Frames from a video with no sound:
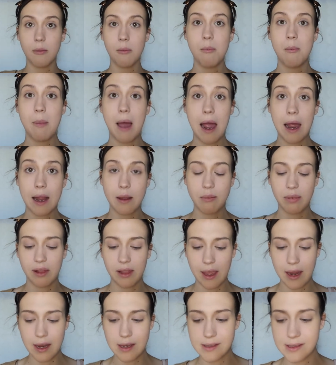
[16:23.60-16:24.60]
my
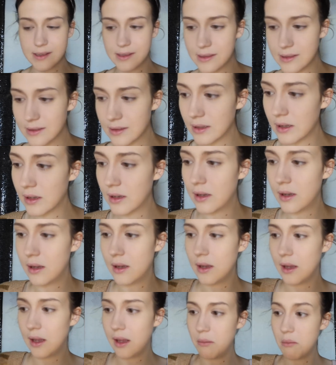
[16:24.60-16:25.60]
place,
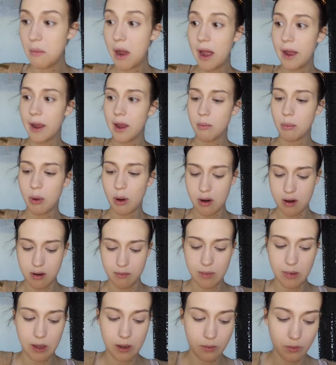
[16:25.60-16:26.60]
in my
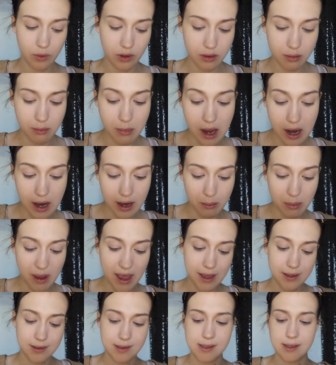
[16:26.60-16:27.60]
apartment with my
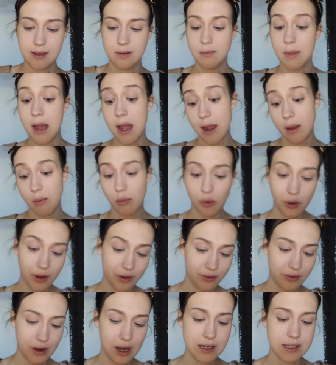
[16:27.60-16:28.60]
pets and my
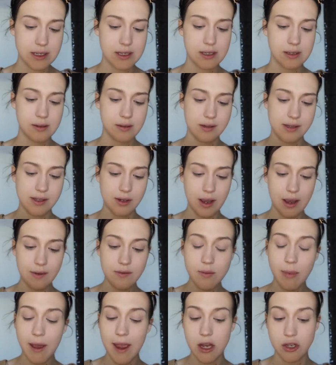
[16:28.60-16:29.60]
boyfriend, and so I have
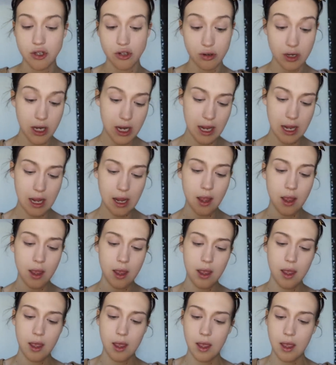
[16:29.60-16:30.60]
to buy a tree,
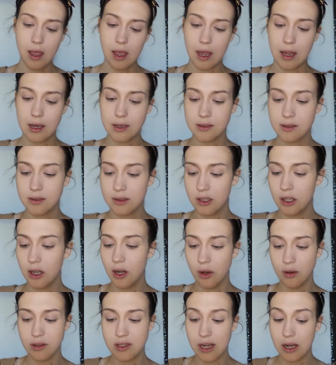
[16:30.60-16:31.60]
and you
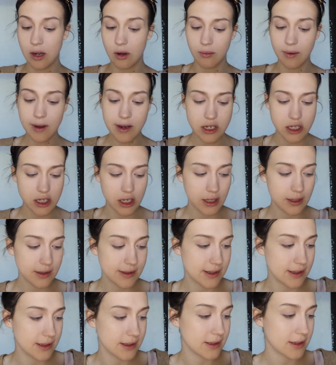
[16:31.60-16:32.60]
know,
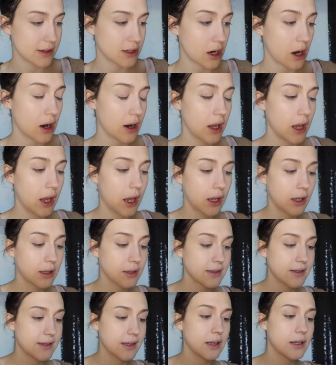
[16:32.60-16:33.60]
decorations and
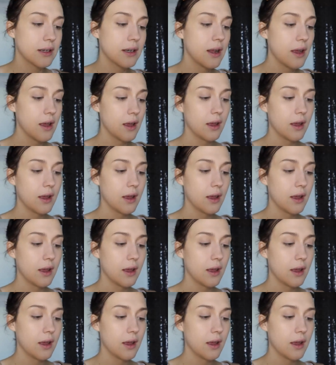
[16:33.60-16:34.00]
stockings, and